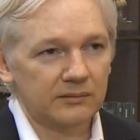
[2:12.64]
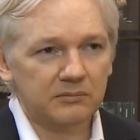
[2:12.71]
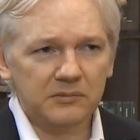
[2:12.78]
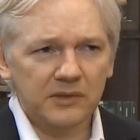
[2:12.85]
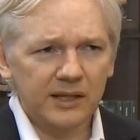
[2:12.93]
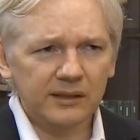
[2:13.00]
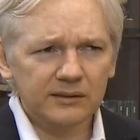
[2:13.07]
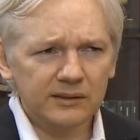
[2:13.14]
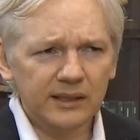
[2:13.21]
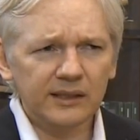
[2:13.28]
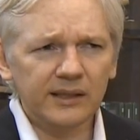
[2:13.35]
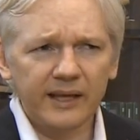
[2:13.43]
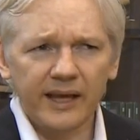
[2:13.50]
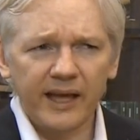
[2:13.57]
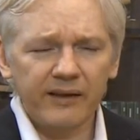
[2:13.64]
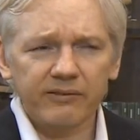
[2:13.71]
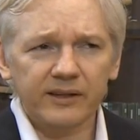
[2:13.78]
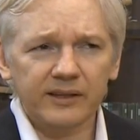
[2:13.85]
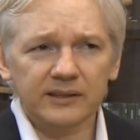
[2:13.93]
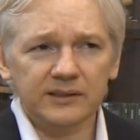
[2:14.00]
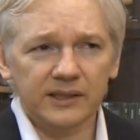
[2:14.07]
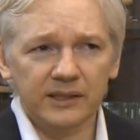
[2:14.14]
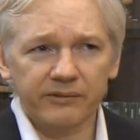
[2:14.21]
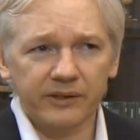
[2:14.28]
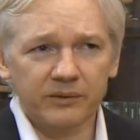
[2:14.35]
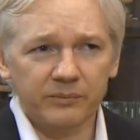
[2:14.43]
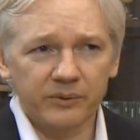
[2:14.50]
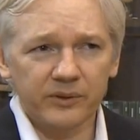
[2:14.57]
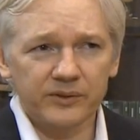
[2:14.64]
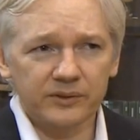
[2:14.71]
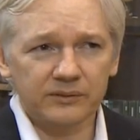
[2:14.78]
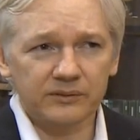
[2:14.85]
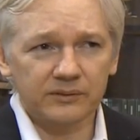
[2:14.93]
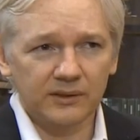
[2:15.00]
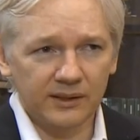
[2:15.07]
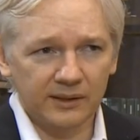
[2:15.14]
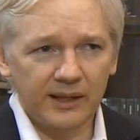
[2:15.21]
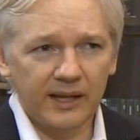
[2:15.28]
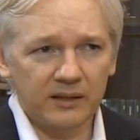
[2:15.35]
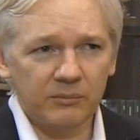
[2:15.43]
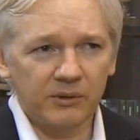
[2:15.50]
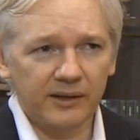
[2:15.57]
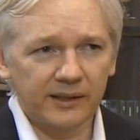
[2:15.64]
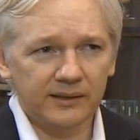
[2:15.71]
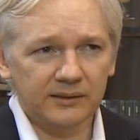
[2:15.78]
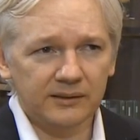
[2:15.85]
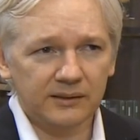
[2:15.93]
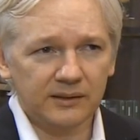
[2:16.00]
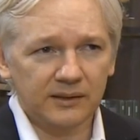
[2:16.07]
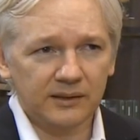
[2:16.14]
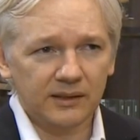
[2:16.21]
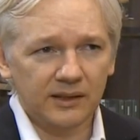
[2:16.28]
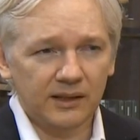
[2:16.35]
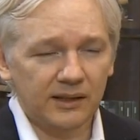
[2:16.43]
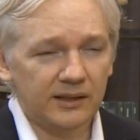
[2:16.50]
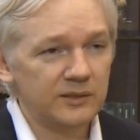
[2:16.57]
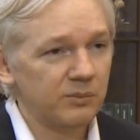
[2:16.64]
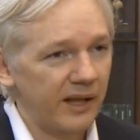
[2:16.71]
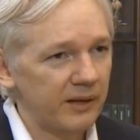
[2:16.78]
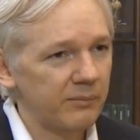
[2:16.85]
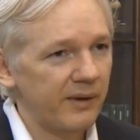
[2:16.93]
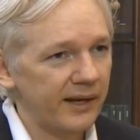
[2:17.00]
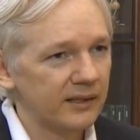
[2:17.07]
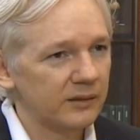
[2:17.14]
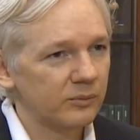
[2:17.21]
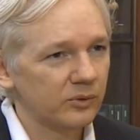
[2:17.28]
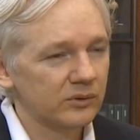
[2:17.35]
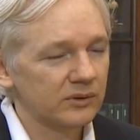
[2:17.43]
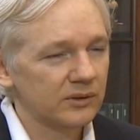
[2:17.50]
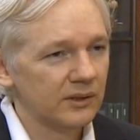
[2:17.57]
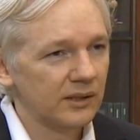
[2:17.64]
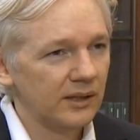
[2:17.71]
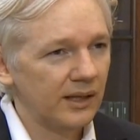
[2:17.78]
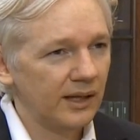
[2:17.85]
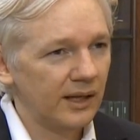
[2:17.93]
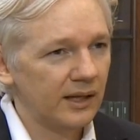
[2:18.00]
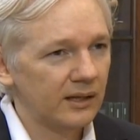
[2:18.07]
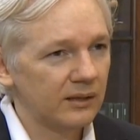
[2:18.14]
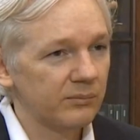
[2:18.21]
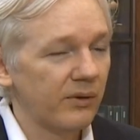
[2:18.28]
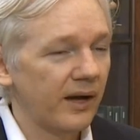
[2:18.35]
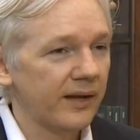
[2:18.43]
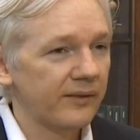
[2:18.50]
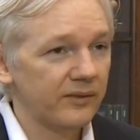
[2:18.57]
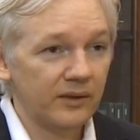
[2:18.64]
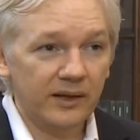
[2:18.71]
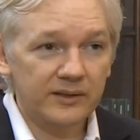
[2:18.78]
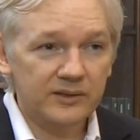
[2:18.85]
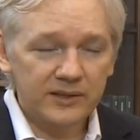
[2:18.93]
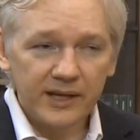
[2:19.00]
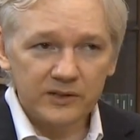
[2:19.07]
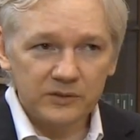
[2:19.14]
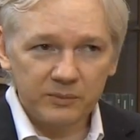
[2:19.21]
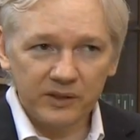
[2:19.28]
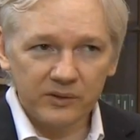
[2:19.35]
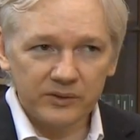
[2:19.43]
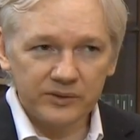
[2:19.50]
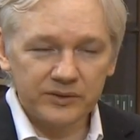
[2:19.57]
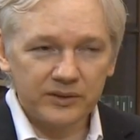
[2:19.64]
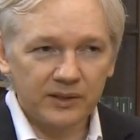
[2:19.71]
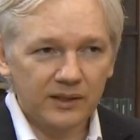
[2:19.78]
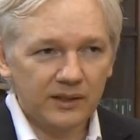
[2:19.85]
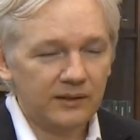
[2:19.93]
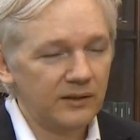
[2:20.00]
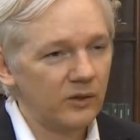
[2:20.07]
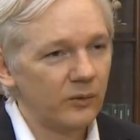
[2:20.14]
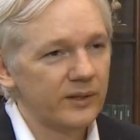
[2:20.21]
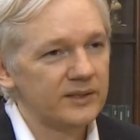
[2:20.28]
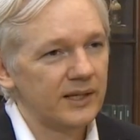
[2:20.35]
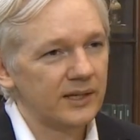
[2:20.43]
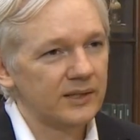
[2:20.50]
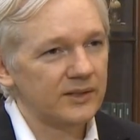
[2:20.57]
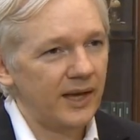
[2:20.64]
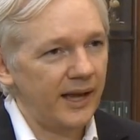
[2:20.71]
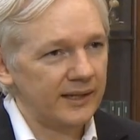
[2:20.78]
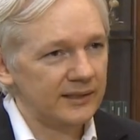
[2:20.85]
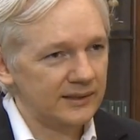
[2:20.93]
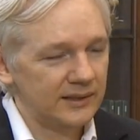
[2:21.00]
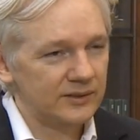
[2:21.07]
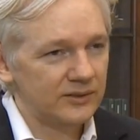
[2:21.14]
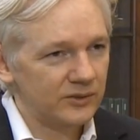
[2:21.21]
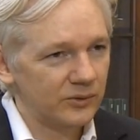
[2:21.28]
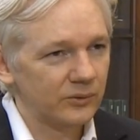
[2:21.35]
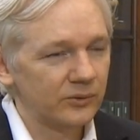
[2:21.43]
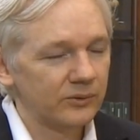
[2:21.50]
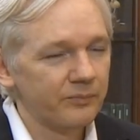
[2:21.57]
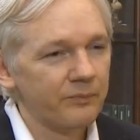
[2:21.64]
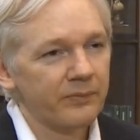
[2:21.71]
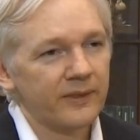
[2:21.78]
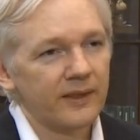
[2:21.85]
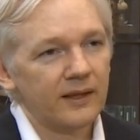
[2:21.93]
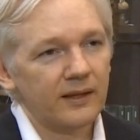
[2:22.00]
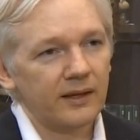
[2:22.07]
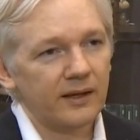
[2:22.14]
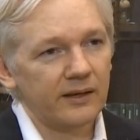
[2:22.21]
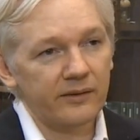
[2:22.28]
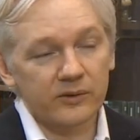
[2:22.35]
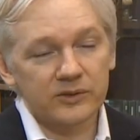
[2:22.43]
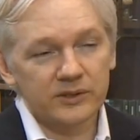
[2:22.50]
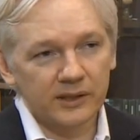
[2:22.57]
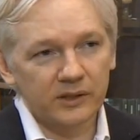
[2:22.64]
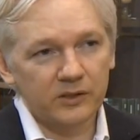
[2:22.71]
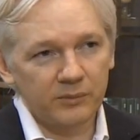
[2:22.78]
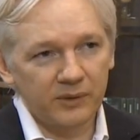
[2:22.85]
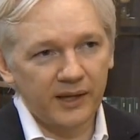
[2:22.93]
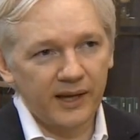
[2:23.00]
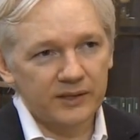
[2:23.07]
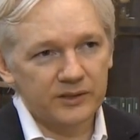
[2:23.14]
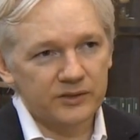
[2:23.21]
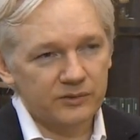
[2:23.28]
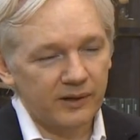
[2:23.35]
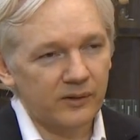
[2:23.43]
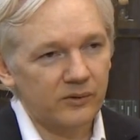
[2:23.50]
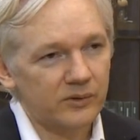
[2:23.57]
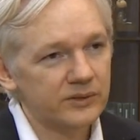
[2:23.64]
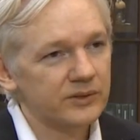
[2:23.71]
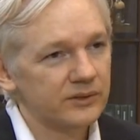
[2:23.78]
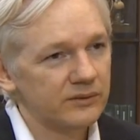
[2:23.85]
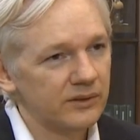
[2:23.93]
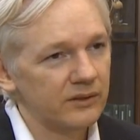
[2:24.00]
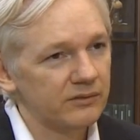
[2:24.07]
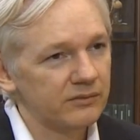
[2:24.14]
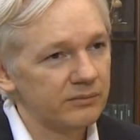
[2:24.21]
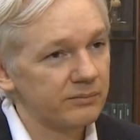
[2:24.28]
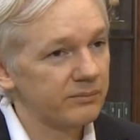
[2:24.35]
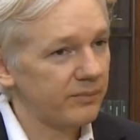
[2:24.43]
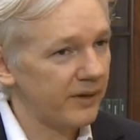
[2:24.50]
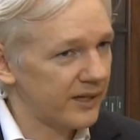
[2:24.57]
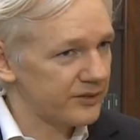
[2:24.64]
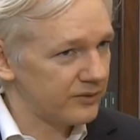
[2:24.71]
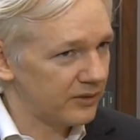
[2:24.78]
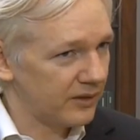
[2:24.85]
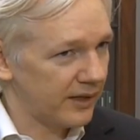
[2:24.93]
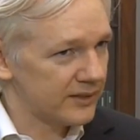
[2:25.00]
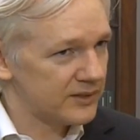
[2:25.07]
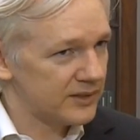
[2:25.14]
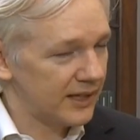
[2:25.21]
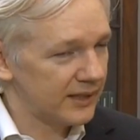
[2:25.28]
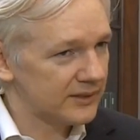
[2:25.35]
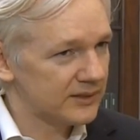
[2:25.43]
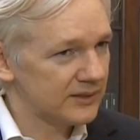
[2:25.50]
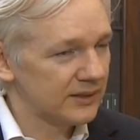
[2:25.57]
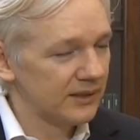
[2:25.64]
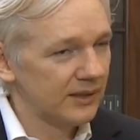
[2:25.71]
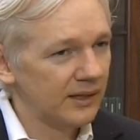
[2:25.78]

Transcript: nearly every significant person in Latin America is blackmailable by the United States, because the US has access to those telecommunications records that have passed the United States,